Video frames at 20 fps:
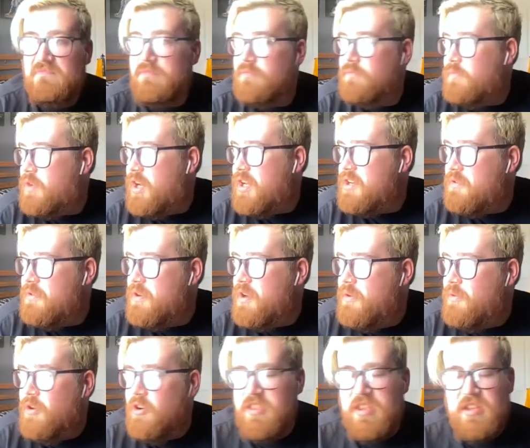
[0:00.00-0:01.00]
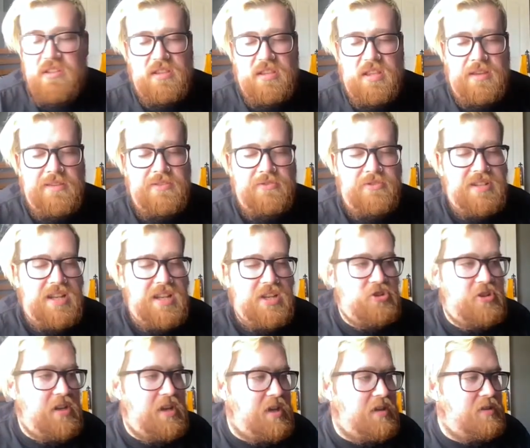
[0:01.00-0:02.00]
I don't know, or they just literally
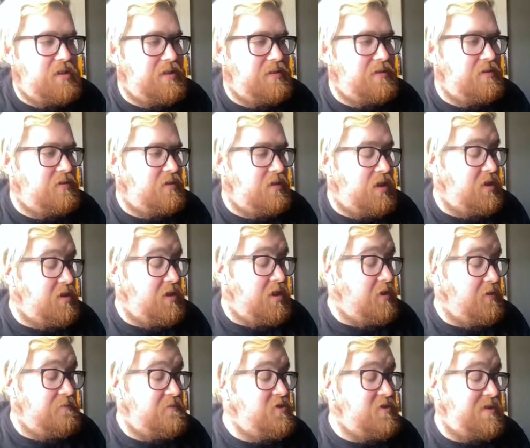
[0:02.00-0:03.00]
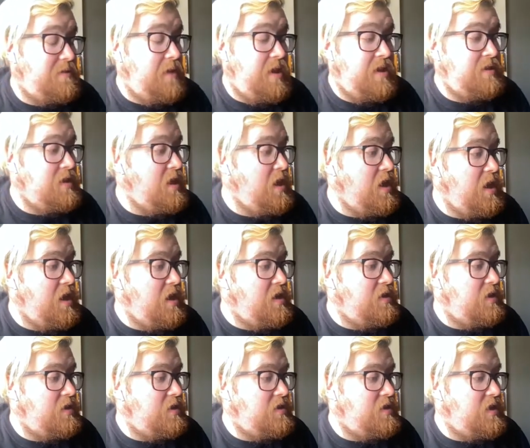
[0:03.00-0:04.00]
had. It was just a mess.
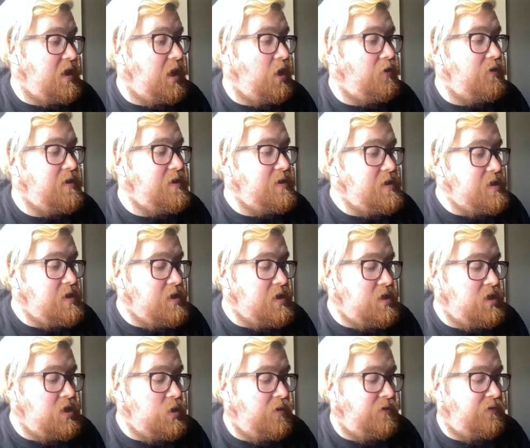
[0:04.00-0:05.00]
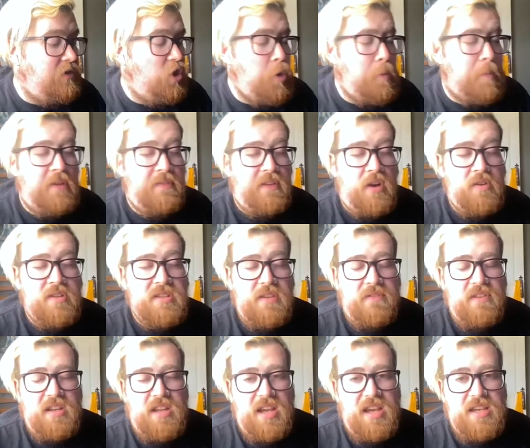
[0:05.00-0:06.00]
He'll only do it for a couple of hours
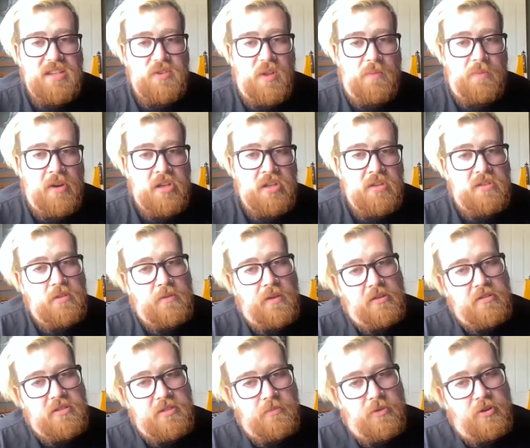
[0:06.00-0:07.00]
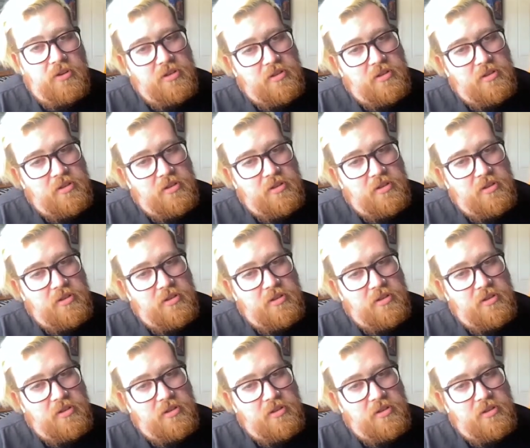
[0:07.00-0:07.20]
every day, so he'll probably do 2 hours in the morning.